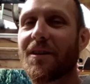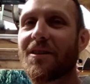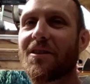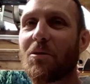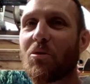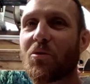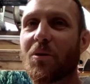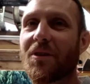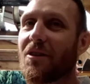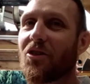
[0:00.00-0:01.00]
as I said before, I
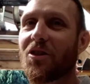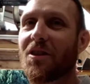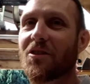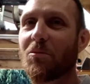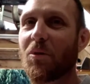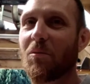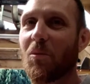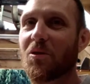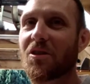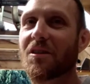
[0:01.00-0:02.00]
think you should get some big
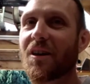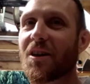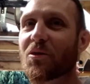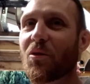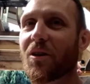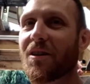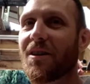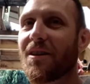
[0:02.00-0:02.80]
monster tires for it.